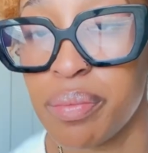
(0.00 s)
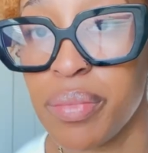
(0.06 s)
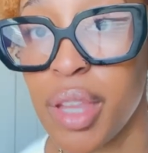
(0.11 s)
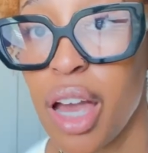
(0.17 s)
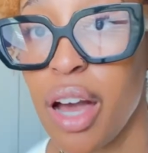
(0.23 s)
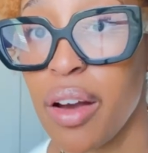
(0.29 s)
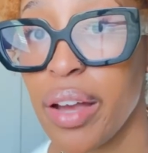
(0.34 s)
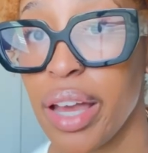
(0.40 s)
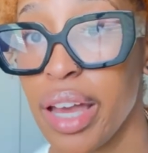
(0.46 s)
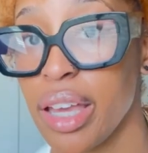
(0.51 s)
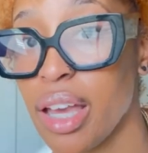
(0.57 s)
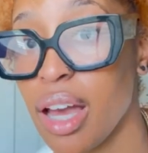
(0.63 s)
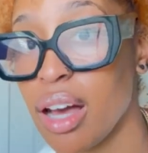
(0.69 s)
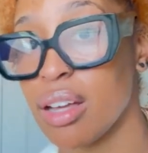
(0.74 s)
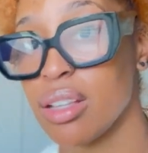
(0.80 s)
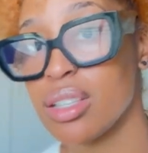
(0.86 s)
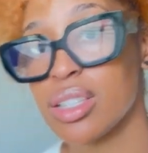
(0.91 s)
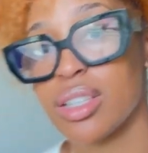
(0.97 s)
okay
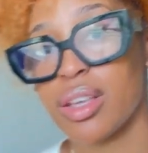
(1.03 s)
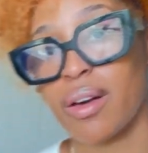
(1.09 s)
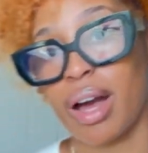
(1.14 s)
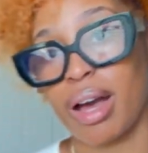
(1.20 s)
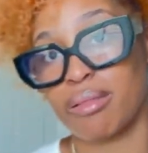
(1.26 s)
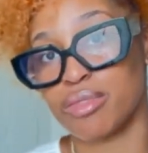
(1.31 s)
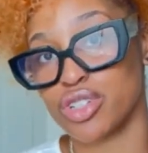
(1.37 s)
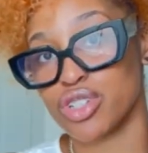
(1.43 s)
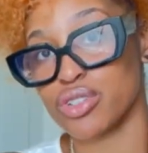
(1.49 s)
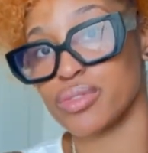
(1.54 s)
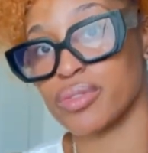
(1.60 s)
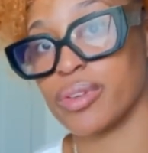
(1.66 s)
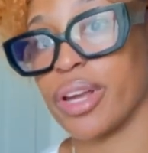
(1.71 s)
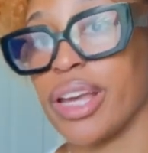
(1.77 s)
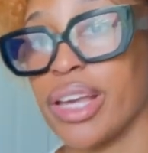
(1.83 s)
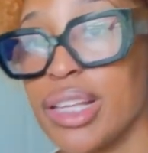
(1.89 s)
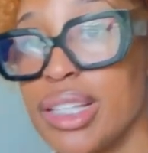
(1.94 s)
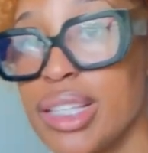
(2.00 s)
y'all so i'm
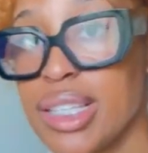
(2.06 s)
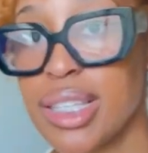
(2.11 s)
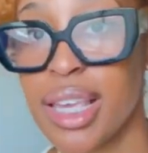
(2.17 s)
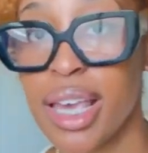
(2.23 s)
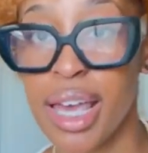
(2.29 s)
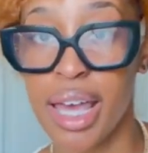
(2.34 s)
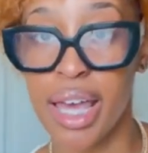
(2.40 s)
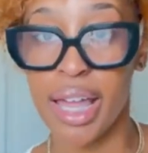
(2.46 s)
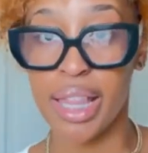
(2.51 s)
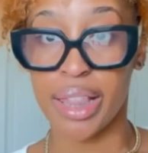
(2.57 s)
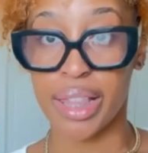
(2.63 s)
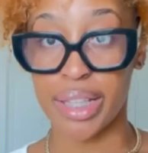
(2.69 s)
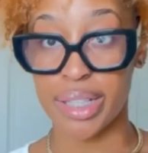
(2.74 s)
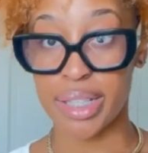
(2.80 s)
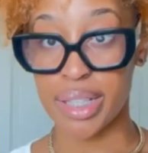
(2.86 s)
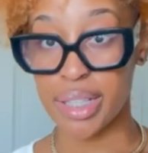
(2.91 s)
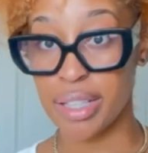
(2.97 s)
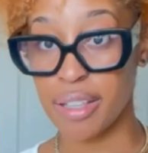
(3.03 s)
dressed
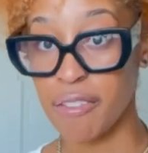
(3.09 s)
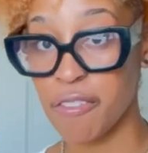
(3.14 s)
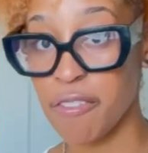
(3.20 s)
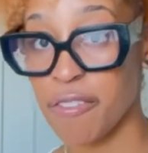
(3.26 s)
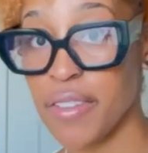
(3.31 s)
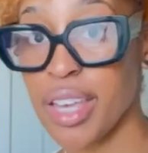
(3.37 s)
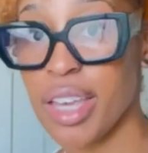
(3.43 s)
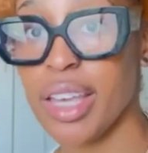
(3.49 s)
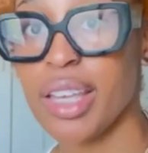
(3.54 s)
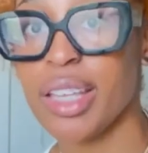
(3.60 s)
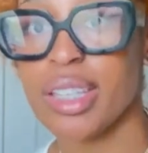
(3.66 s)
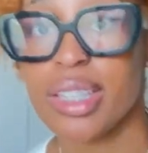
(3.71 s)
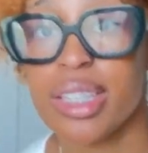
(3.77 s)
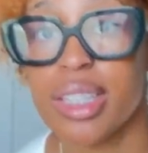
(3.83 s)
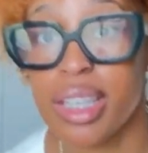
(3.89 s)
this is the fit